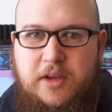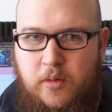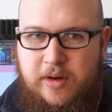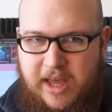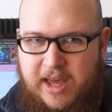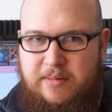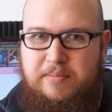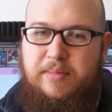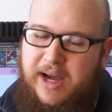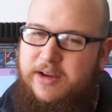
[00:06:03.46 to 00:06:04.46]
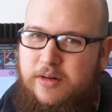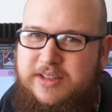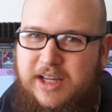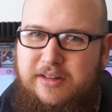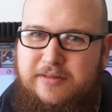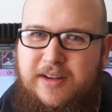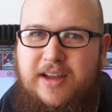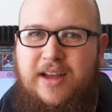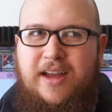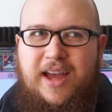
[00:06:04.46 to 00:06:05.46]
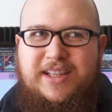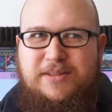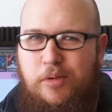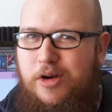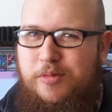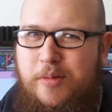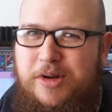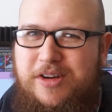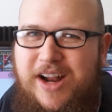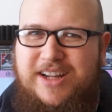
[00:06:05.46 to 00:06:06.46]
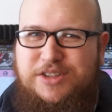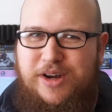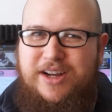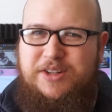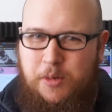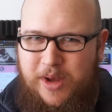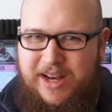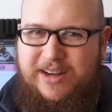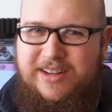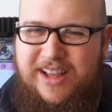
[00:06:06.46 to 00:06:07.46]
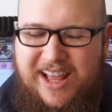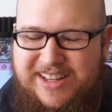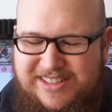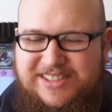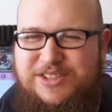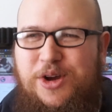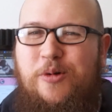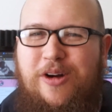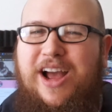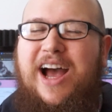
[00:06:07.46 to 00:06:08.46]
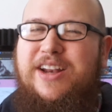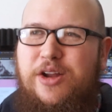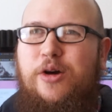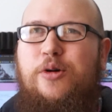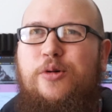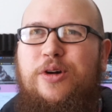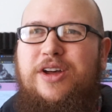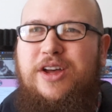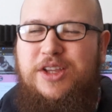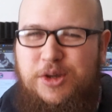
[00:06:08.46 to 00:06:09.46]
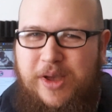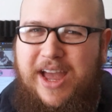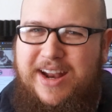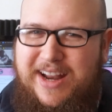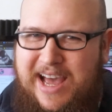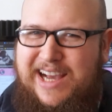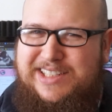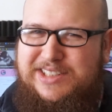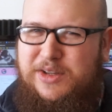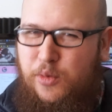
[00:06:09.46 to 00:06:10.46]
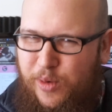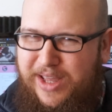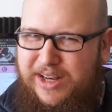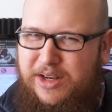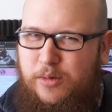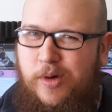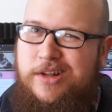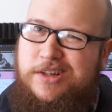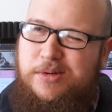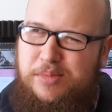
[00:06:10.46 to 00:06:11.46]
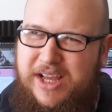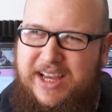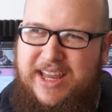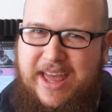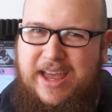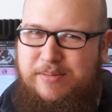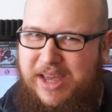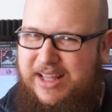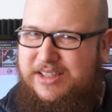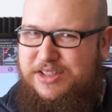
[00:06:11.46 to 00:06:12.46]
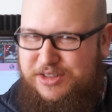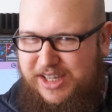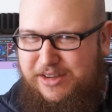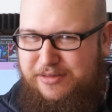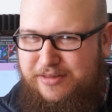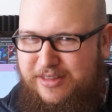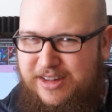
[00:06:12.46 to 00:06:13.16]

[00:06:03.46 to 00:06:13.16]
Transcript: your game by yourself, it's important to remember you're not trying to win. And don't worry, I know you can't actually win when you're playing a game against yourself.